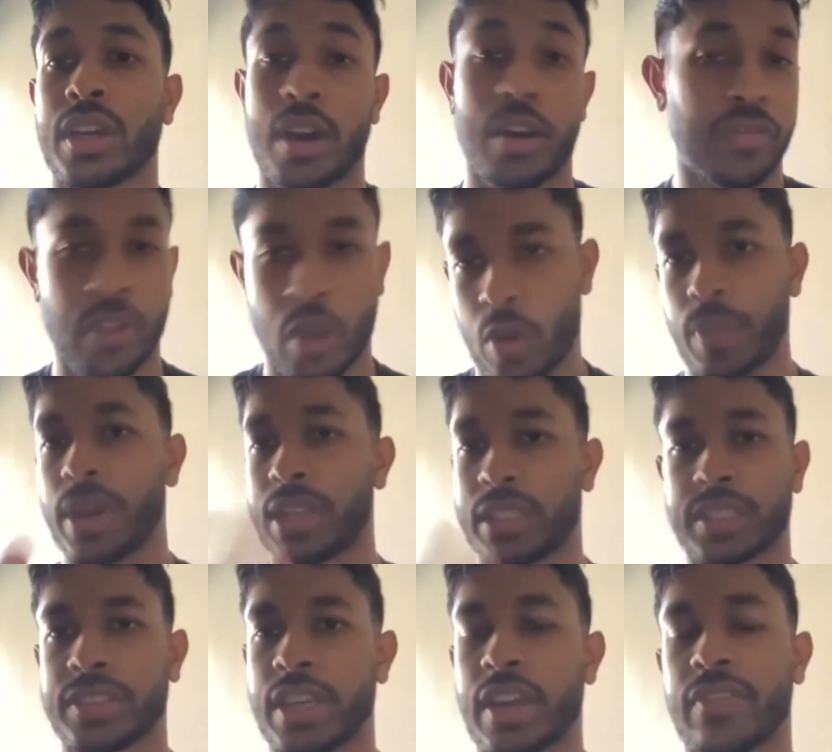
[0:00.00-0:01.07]

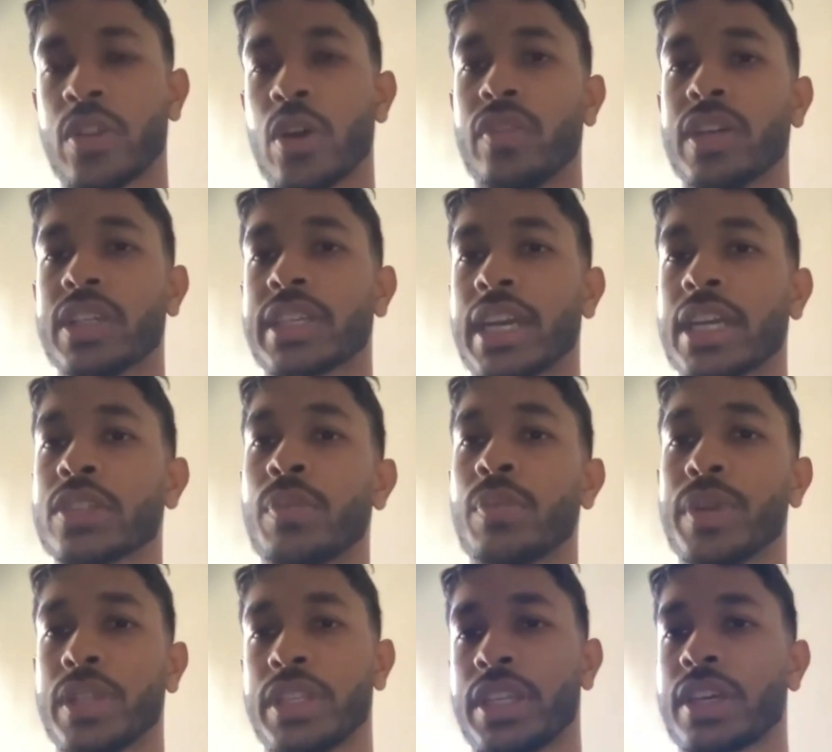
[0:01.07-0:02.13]
Flowverse, I guess, on
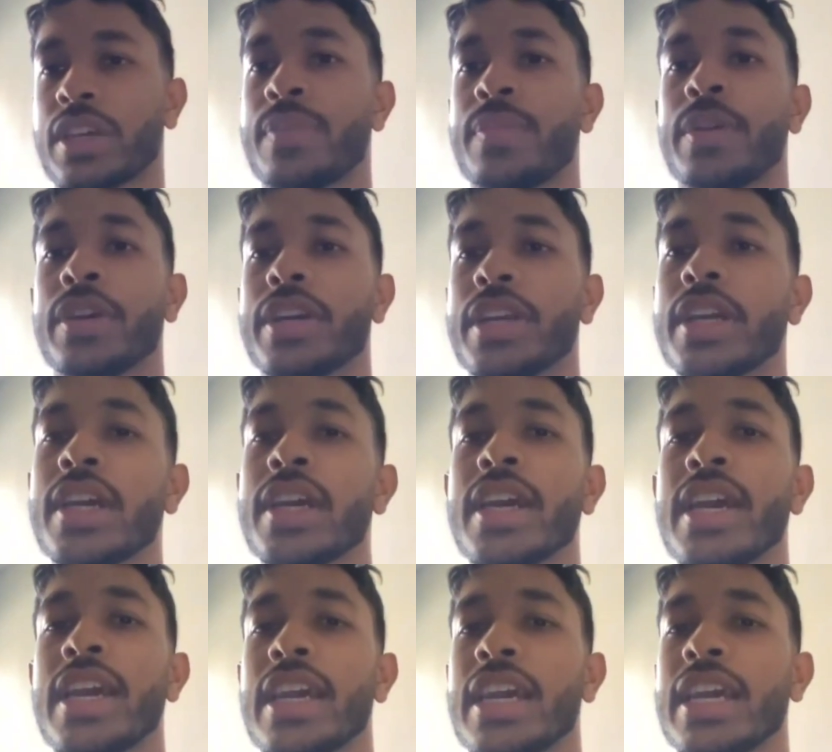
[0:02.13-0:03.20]
building a community.
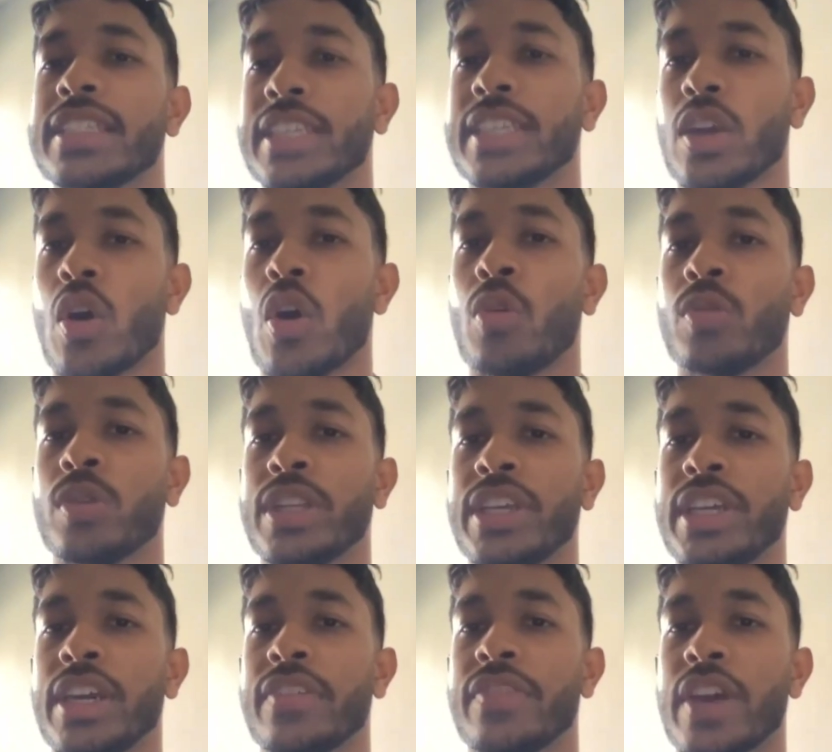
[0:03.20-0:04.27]
Is it
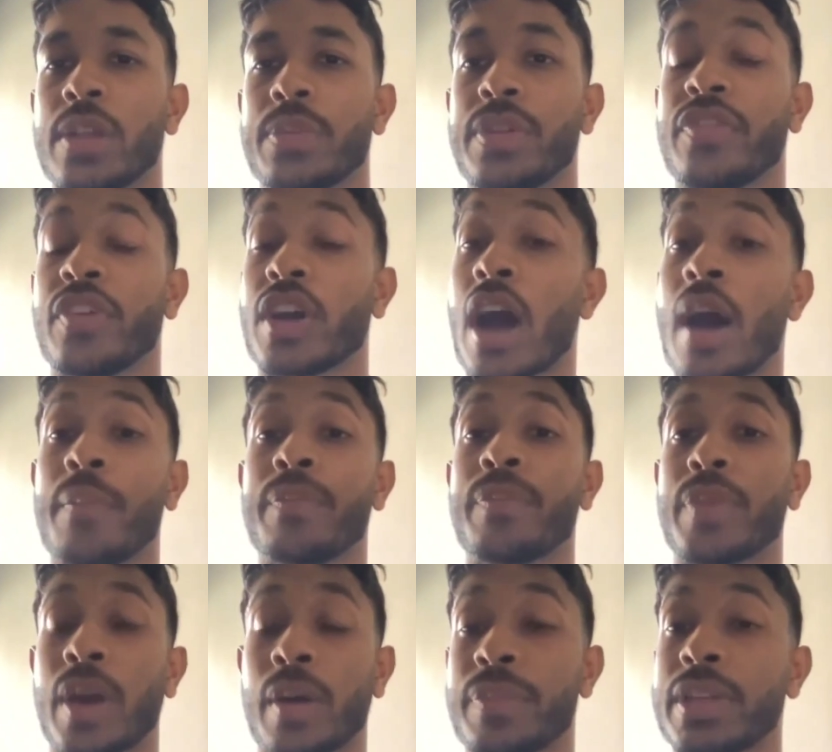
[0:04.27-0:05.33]
only available for
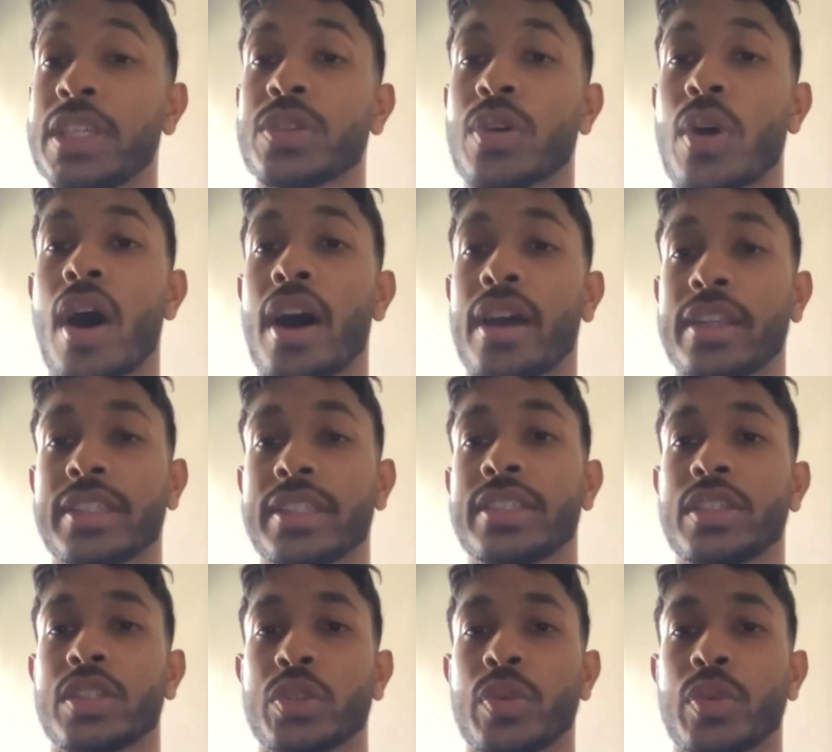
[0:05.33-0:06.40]
companies or
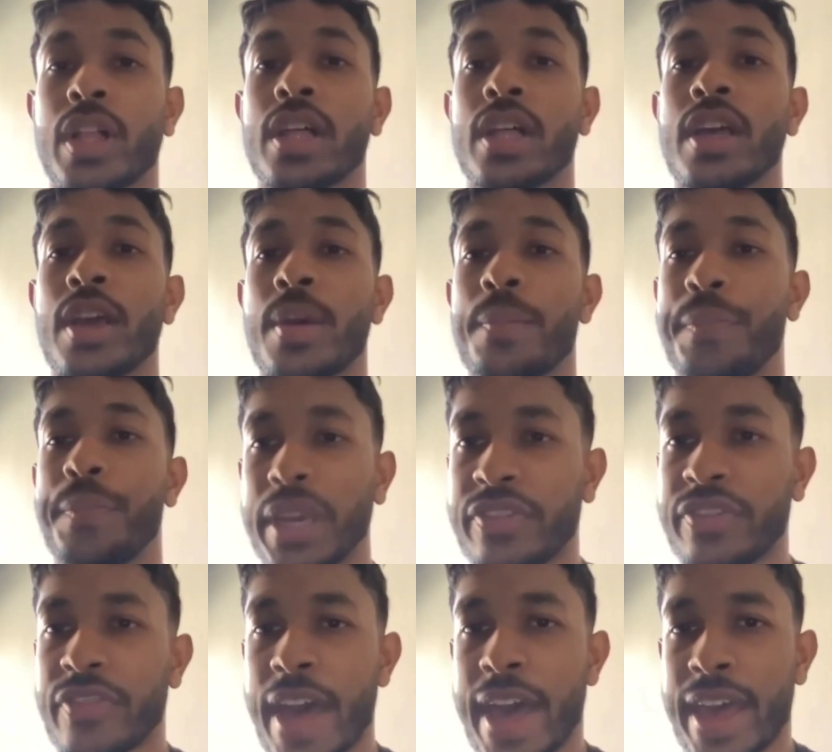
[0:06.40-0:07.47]
artists as well? Big
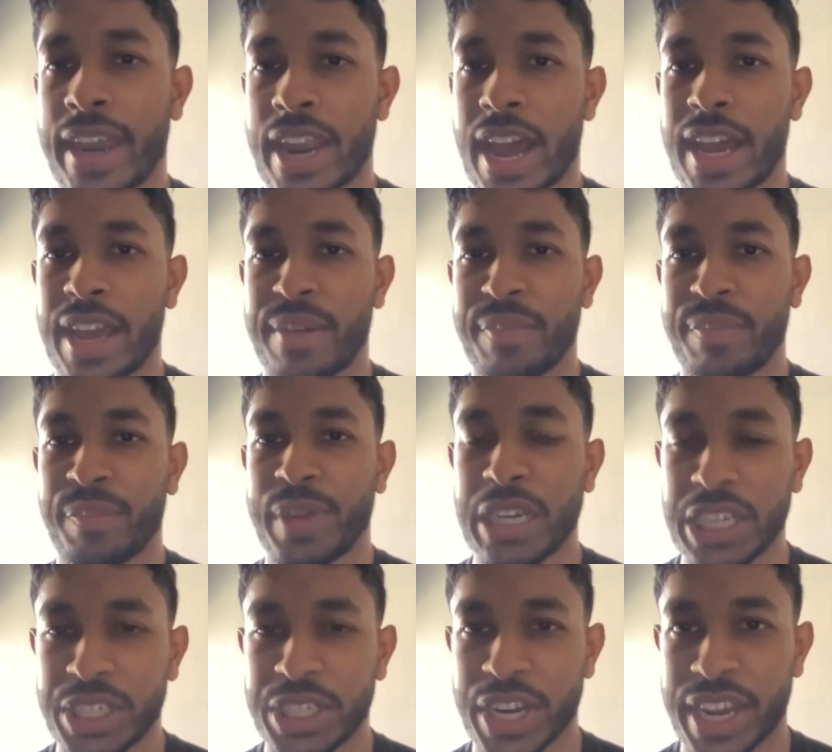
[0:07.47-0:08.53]
fan. I'm
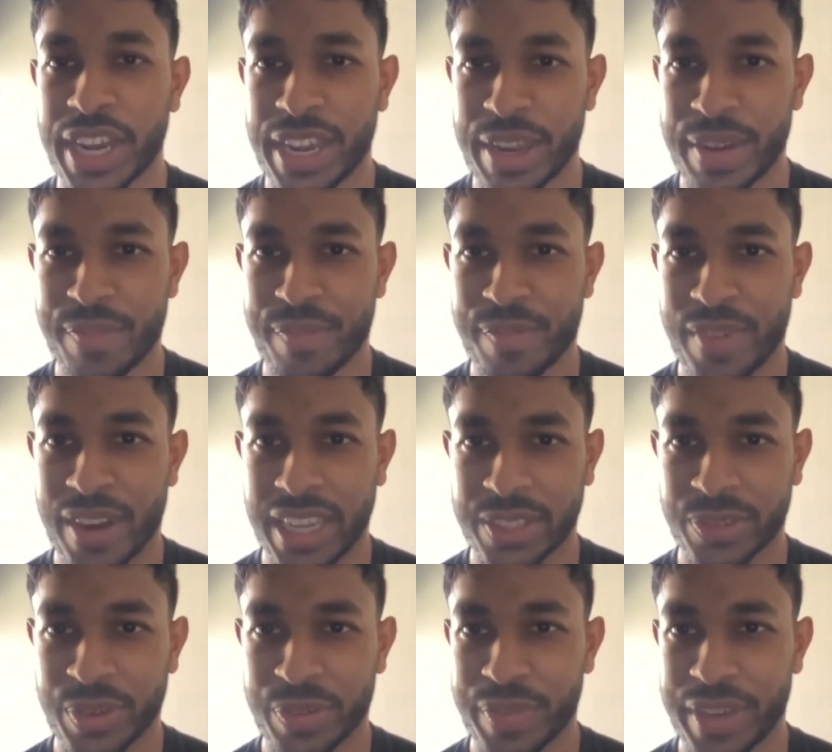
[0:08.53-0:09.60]
PJ
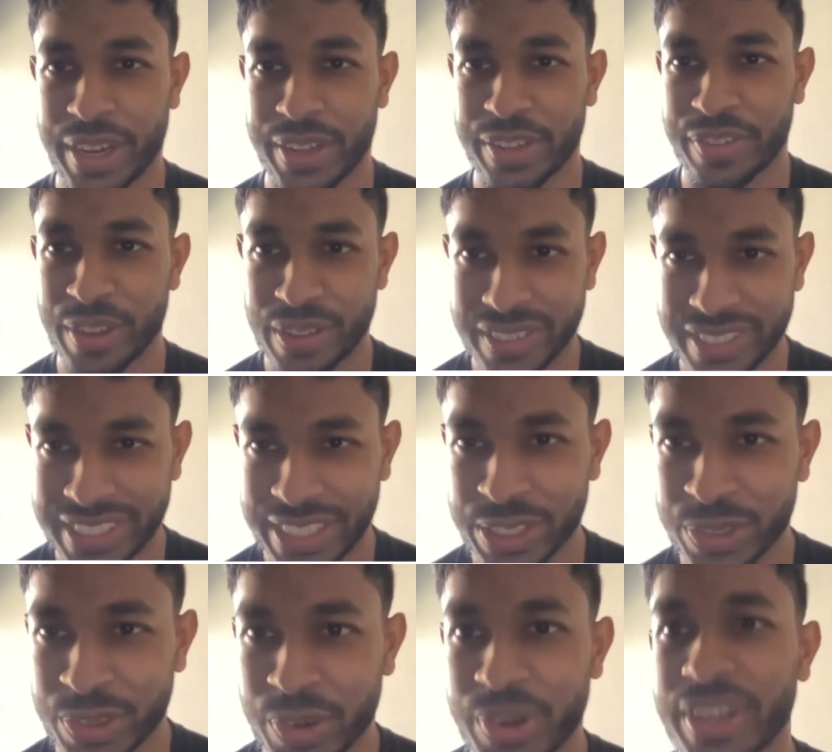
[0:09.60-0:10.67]
Maswan, being on the Flowverse
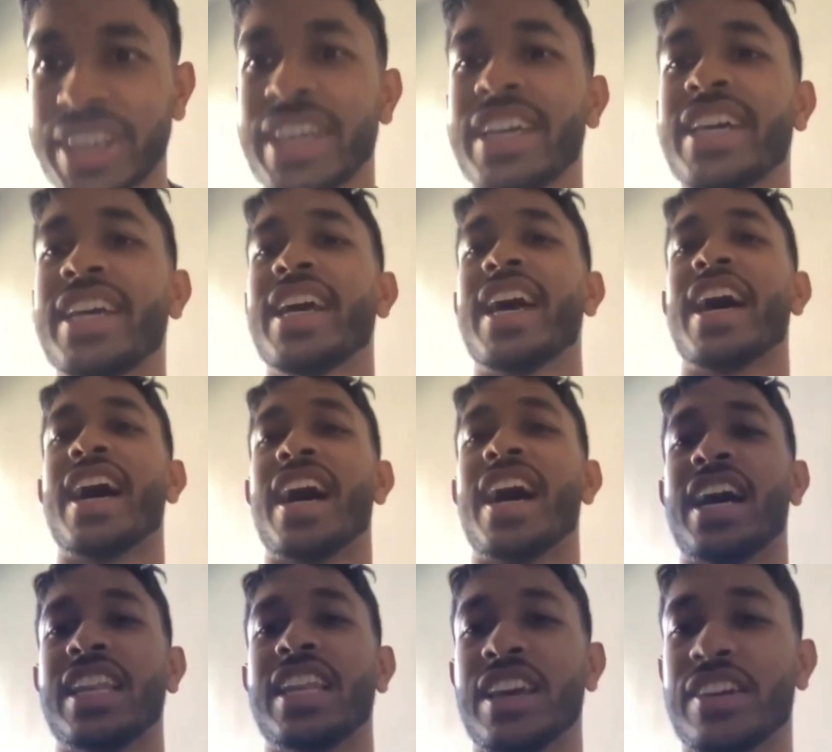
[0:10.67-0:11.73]
Discord.
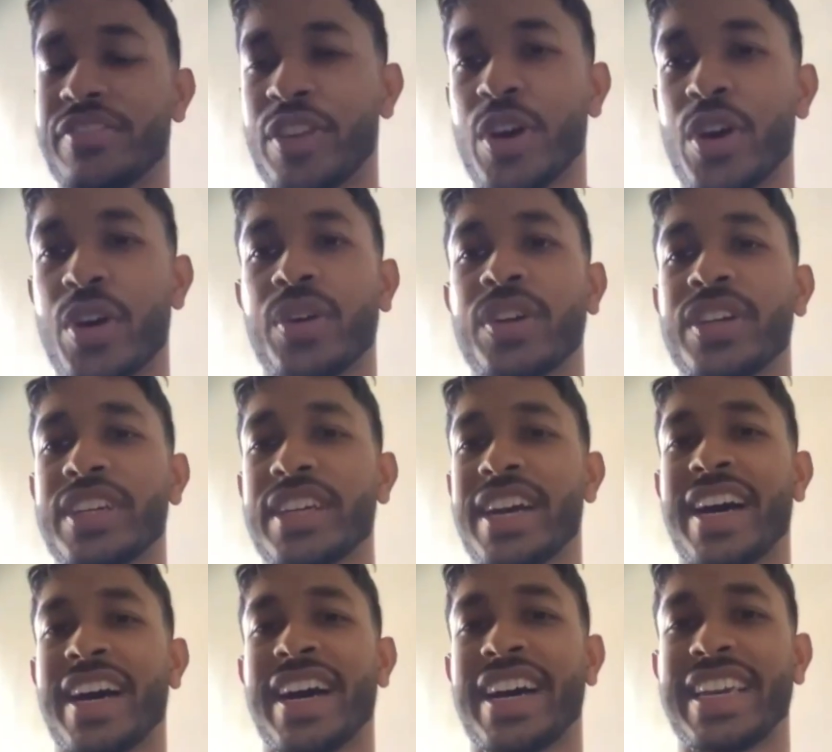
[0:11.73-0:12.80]
Love Flow.
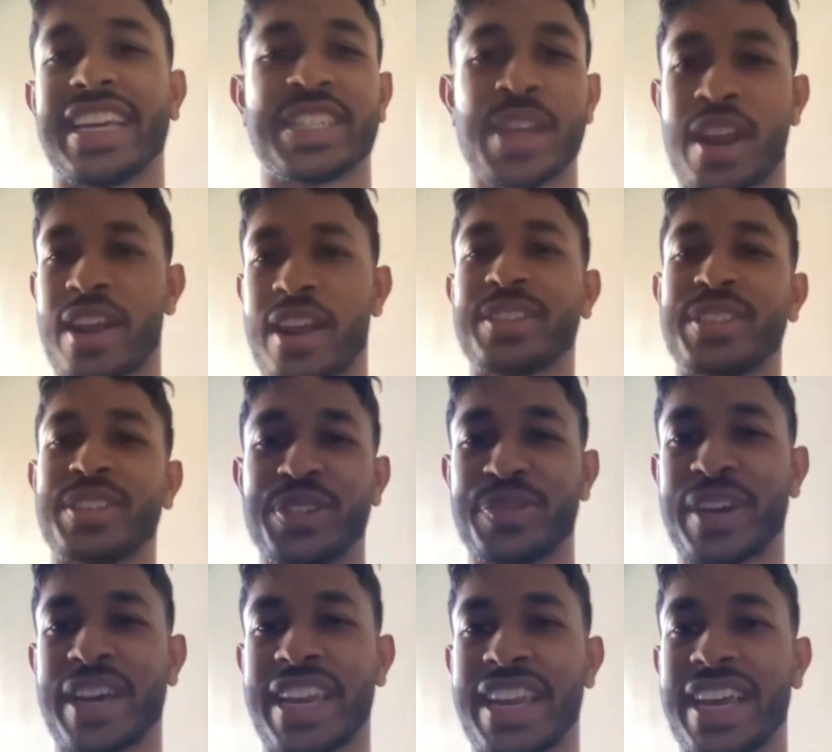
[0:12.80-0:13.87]
Shout out to you,
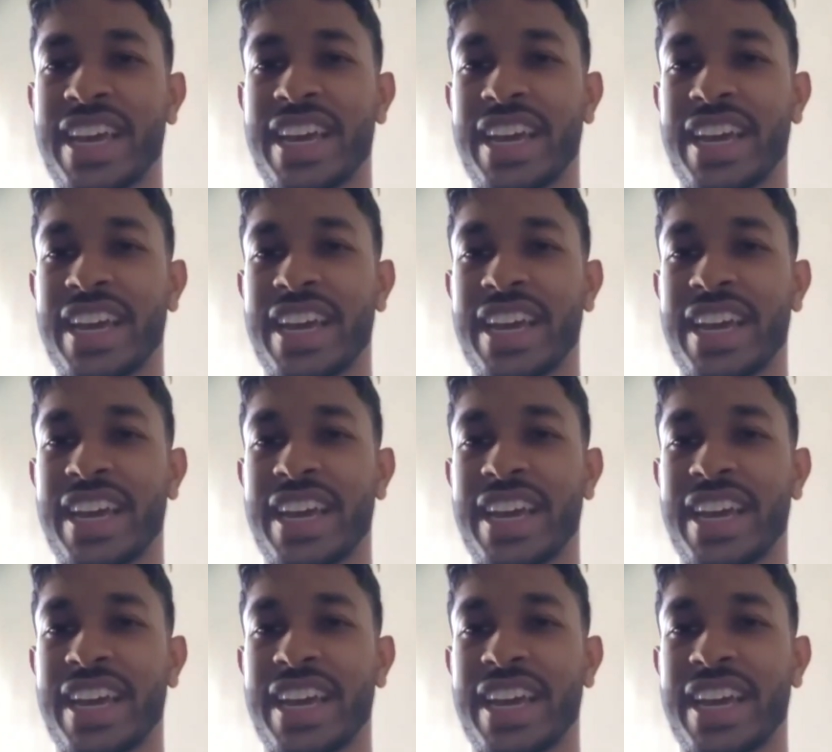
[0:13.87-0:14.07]
man.